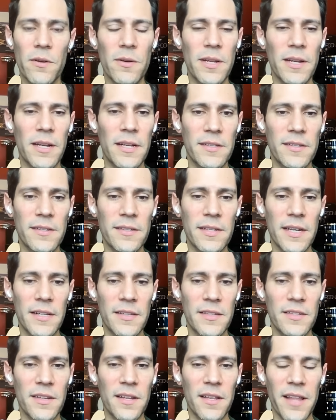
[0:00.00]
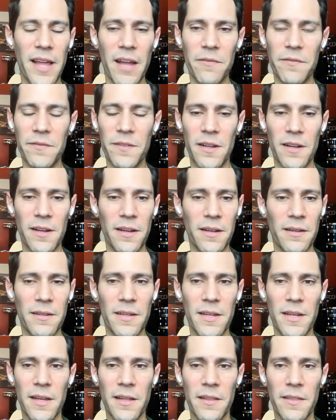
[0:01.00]
through, and it's a lifelong
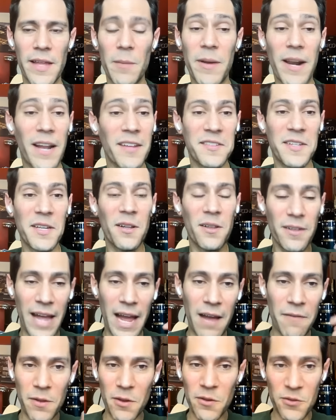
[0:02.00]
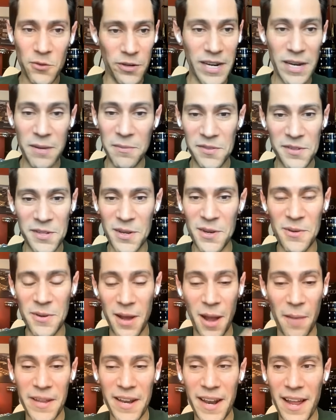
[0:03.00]
thing, but I still have those dreams
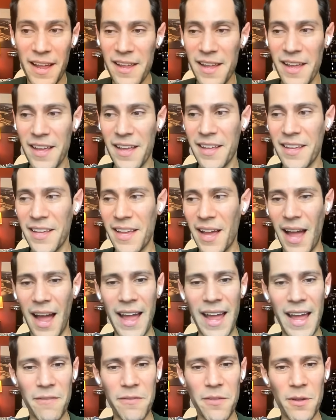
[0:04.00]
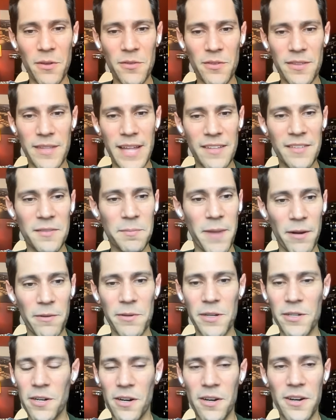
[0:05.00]
too. I mean, I have those. That's my
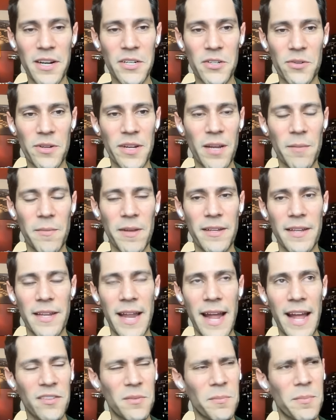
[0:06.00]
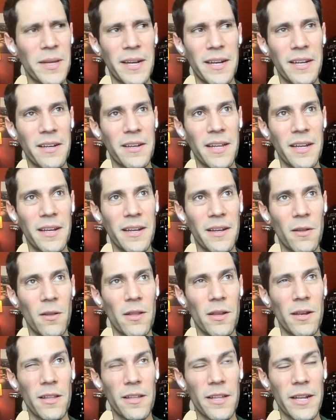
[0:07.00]
recurring dream. It hasn't been in a
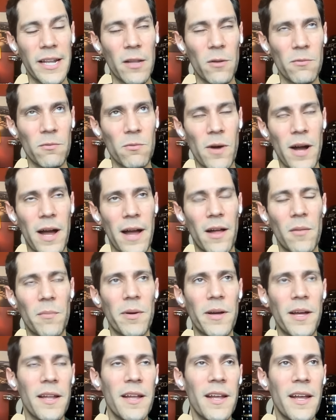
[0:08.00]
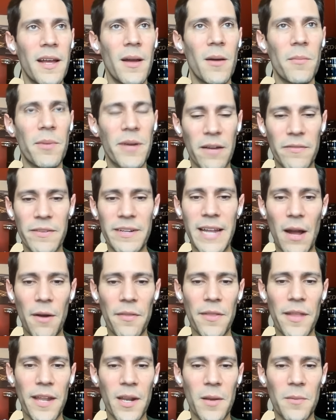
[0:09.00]
little while, but every
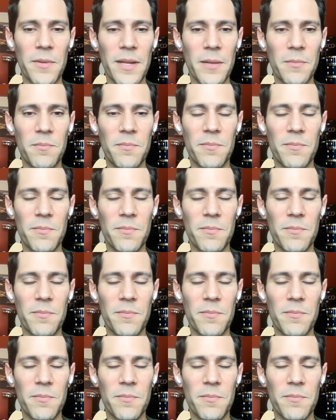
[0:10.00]
now and then